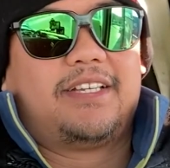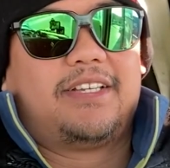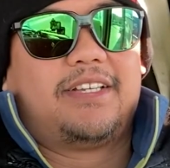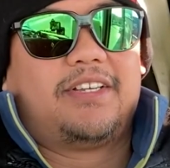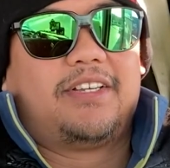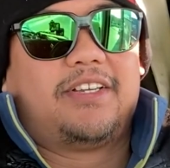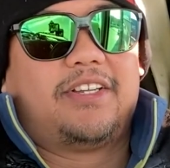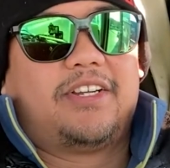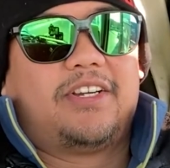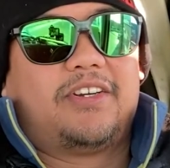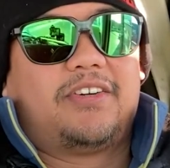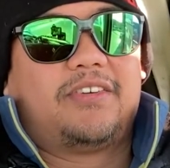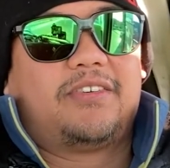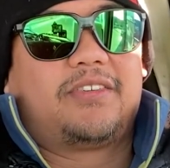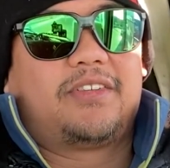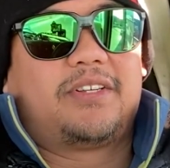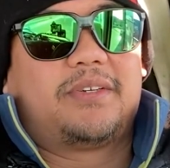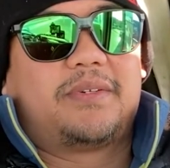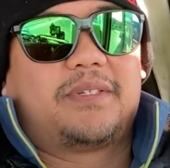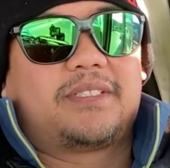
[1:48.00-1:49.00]
know,
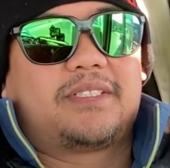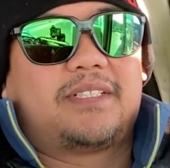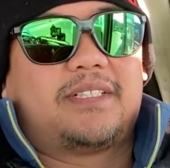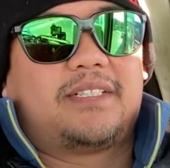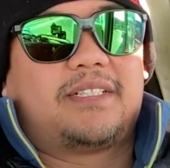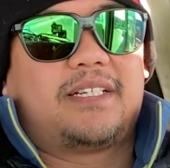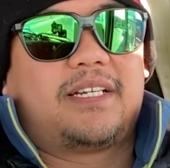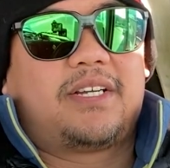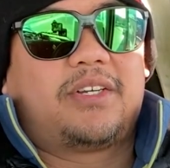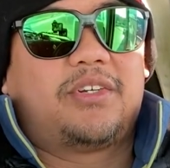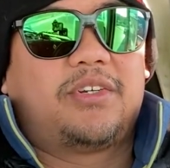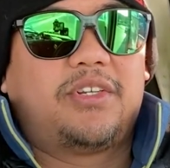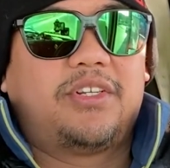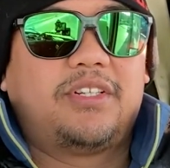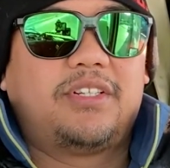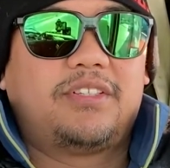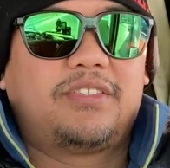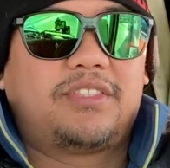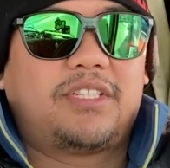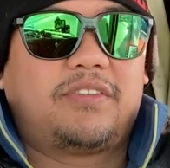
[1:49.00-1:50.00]
there was a
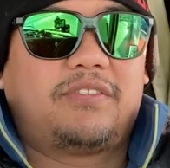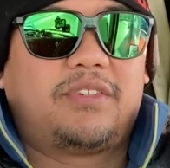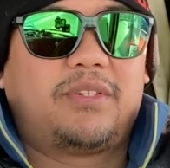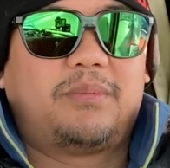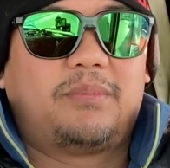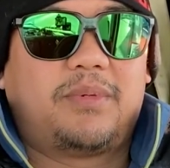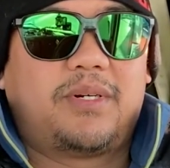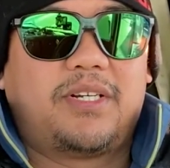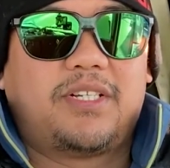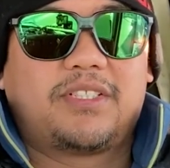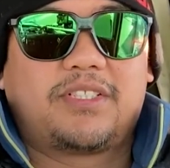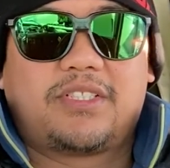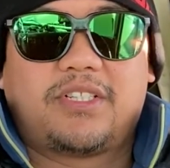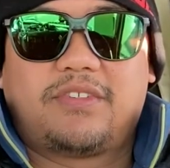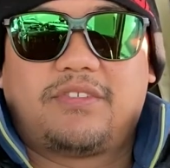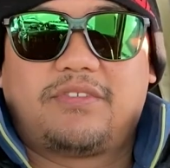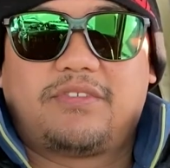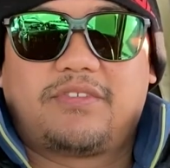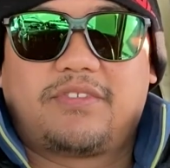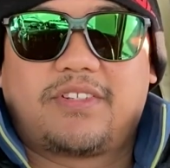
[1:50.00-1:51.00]
good several months
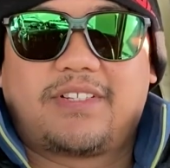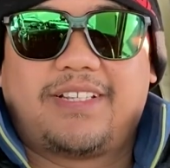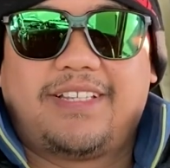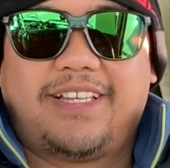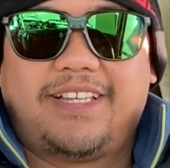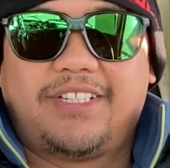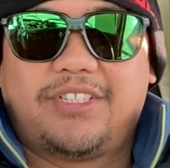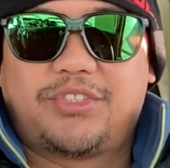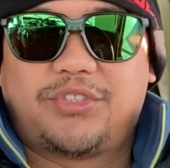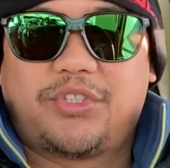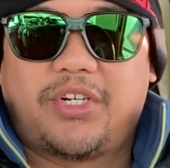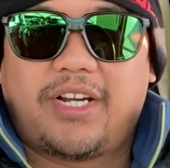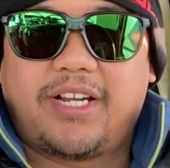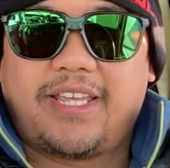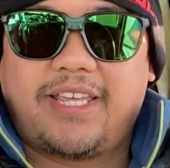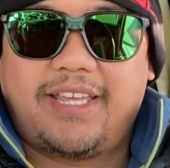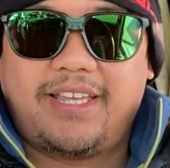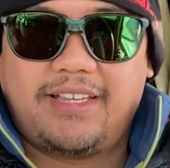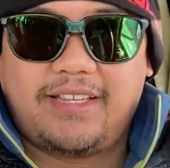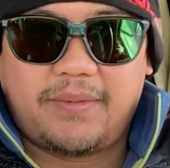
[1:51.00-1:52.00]
of clean
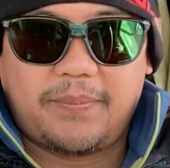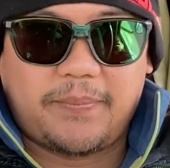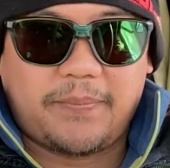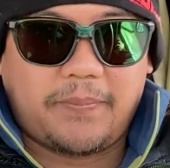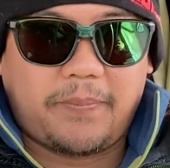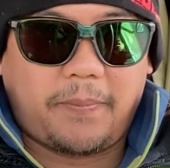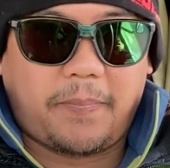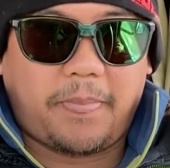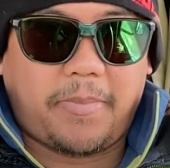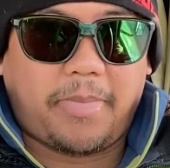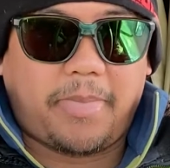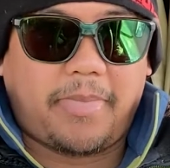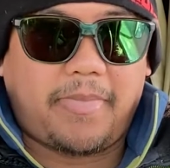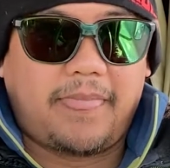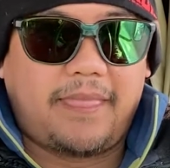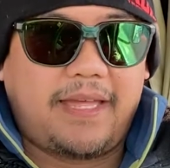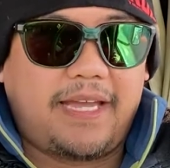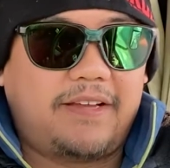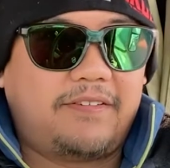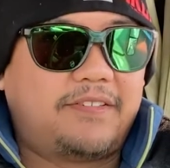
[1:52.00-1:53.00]
trucking
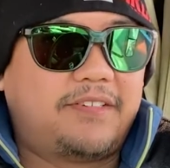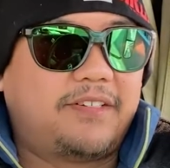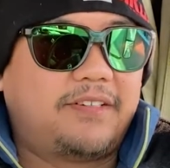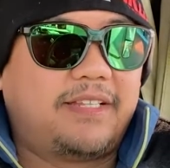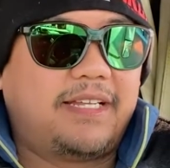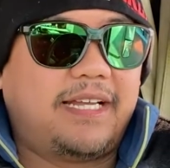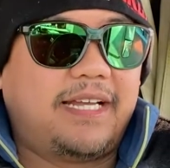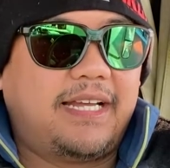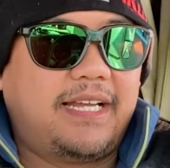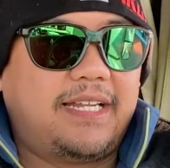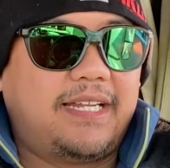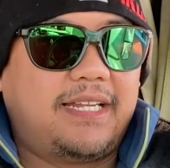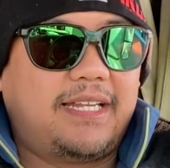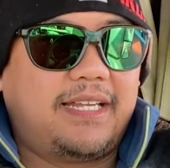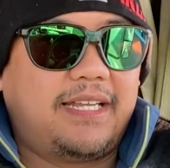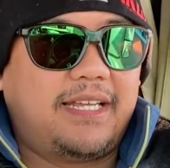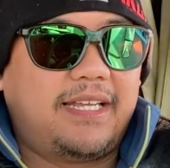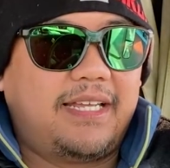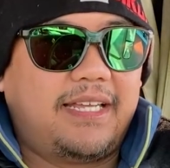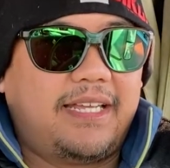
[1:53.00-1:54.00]
after that.
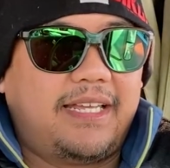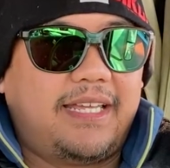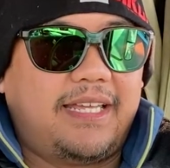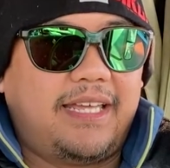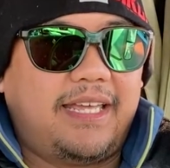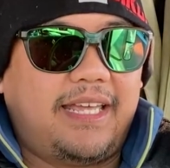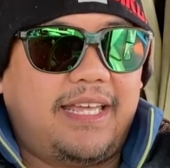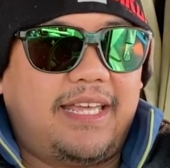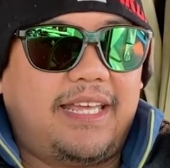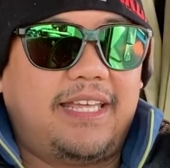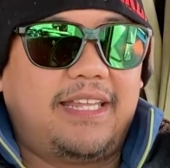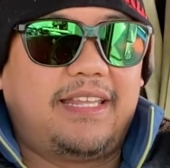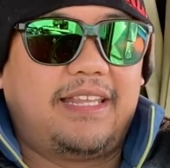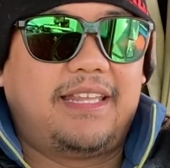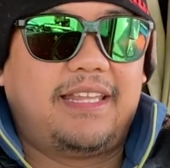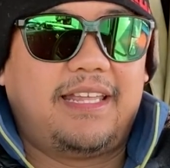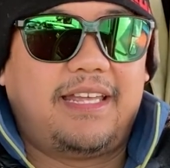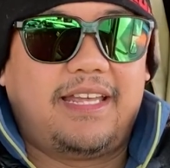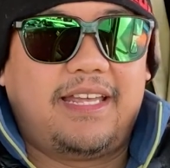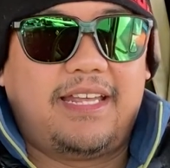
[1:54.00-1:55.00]
And
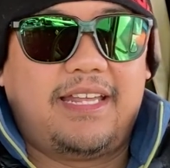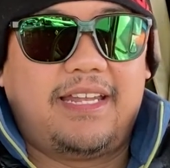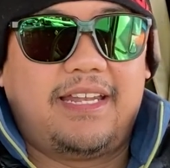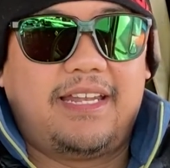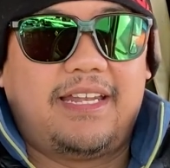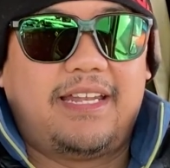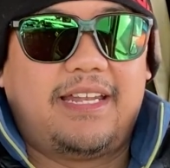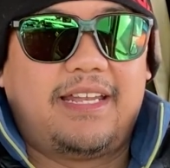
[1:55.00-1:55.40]
then